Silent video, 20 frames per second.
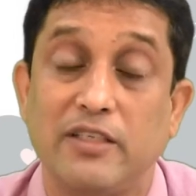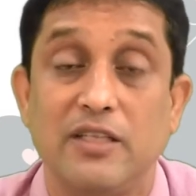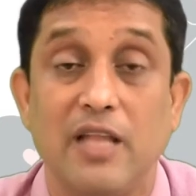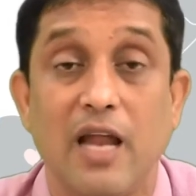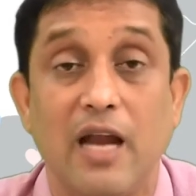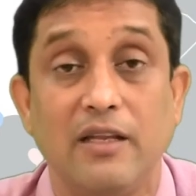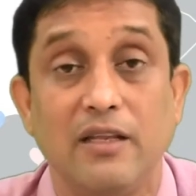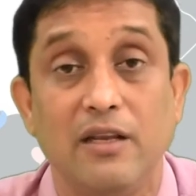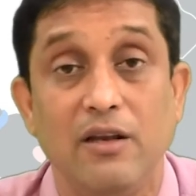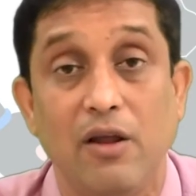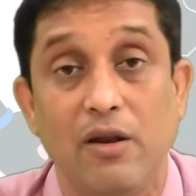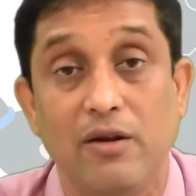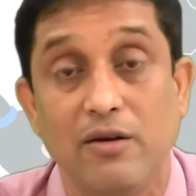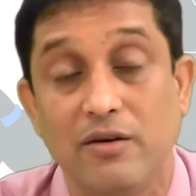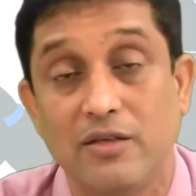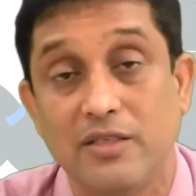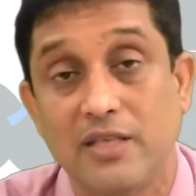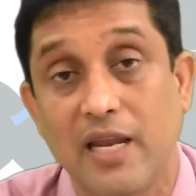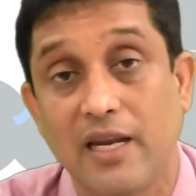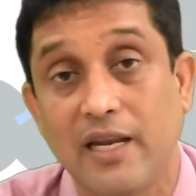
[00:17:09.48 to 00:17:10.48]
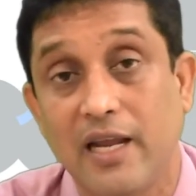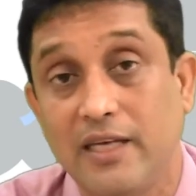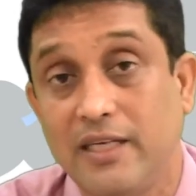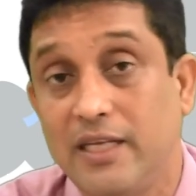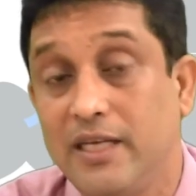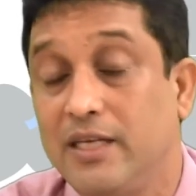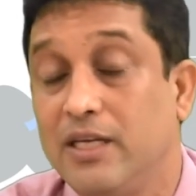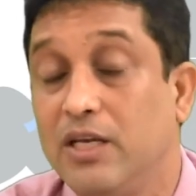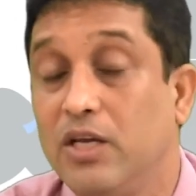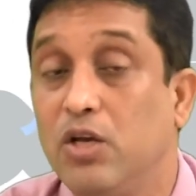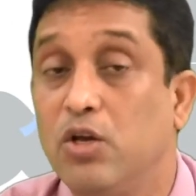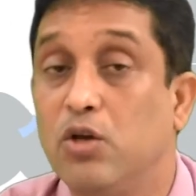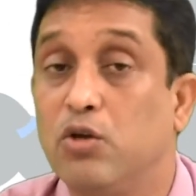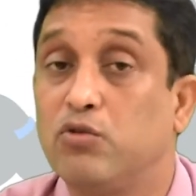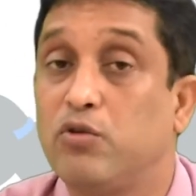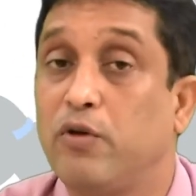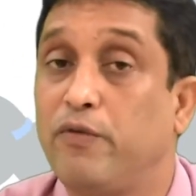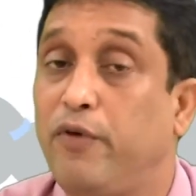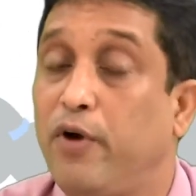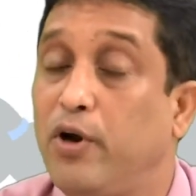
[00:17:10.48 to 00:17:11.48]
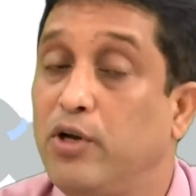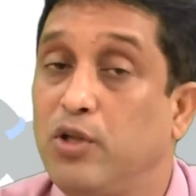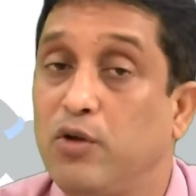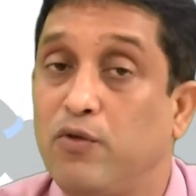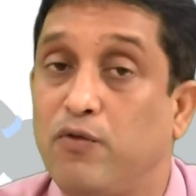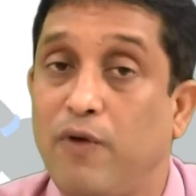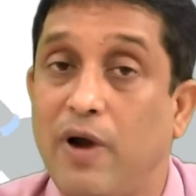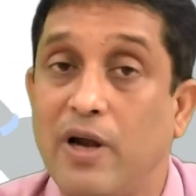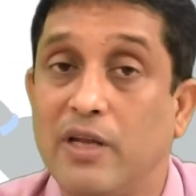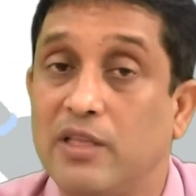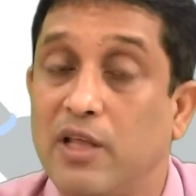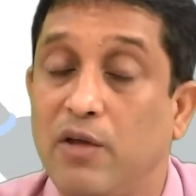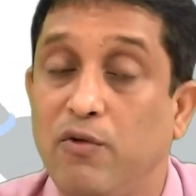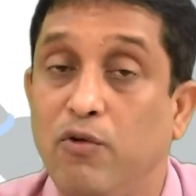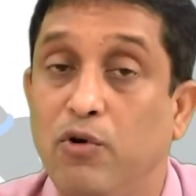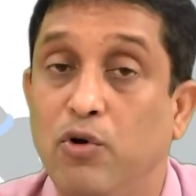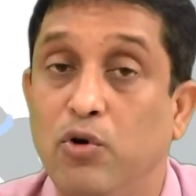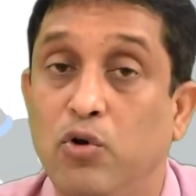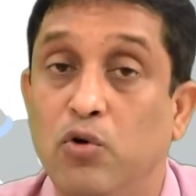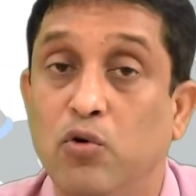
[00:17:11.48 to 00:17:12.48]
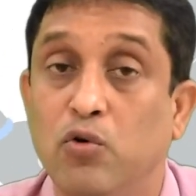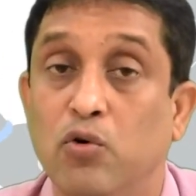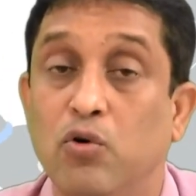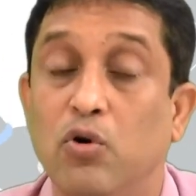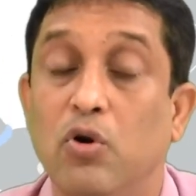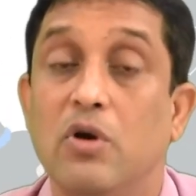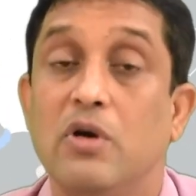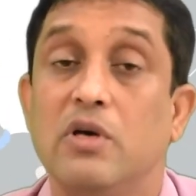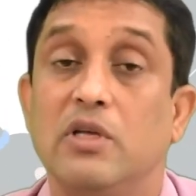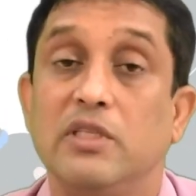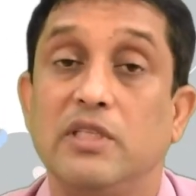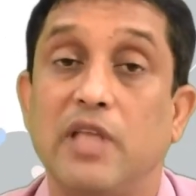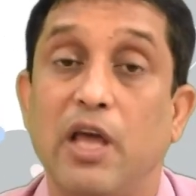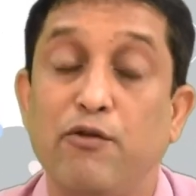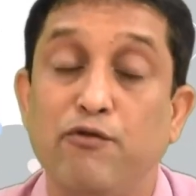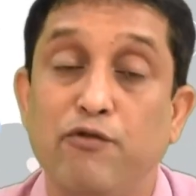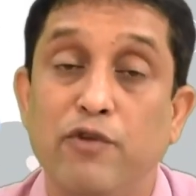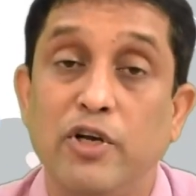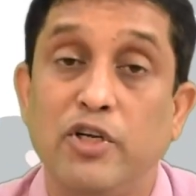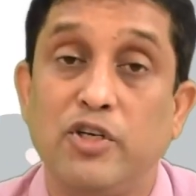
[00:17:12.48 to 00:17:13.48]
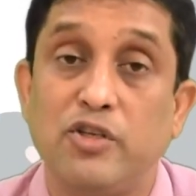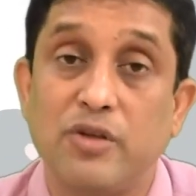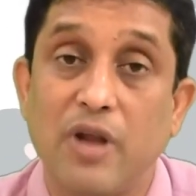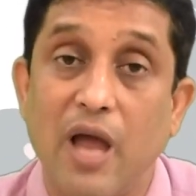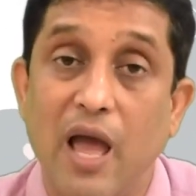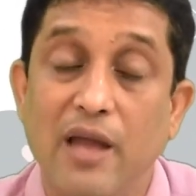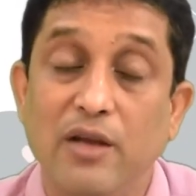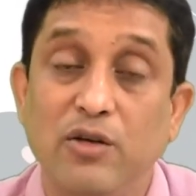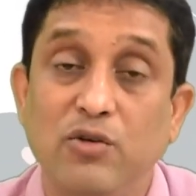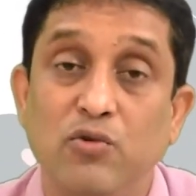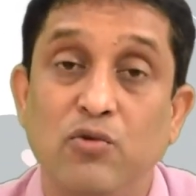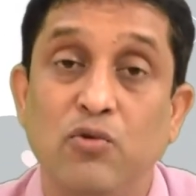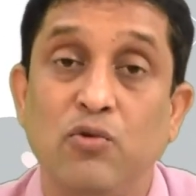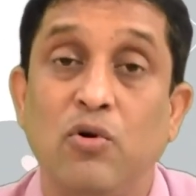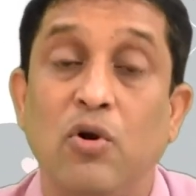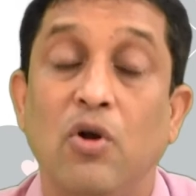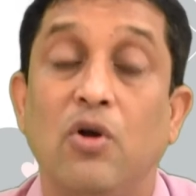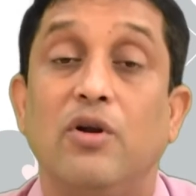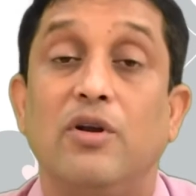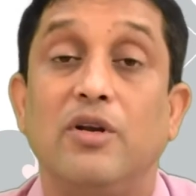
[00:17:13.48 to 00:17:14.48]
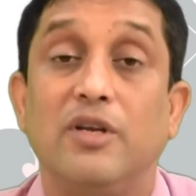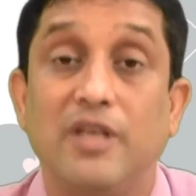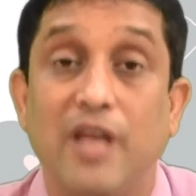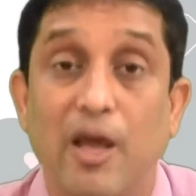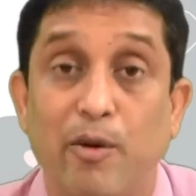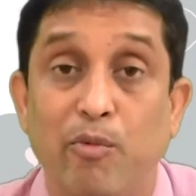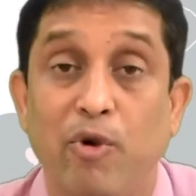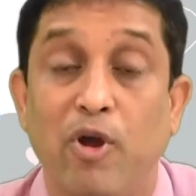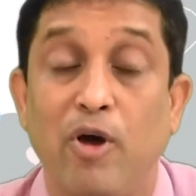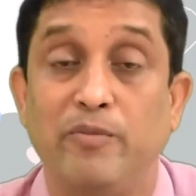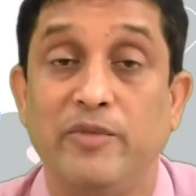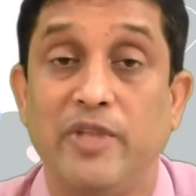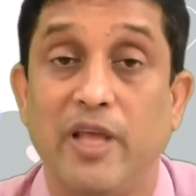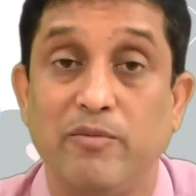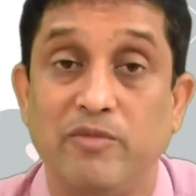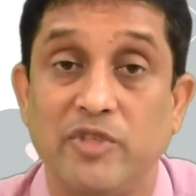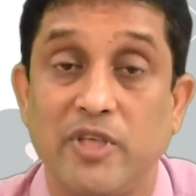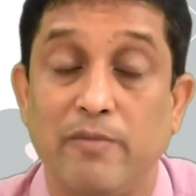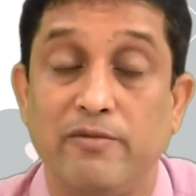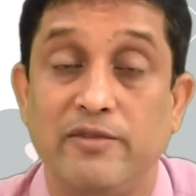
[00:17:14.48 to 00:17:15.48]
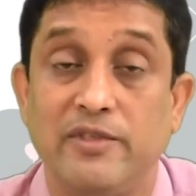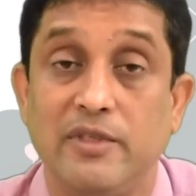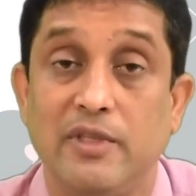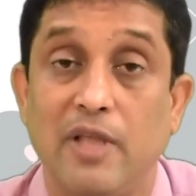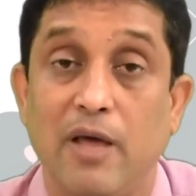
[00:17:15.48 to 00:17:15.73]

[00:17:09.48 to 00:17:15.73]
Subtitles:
that the learners are getting, so further what they will do, they will try to develop themselves,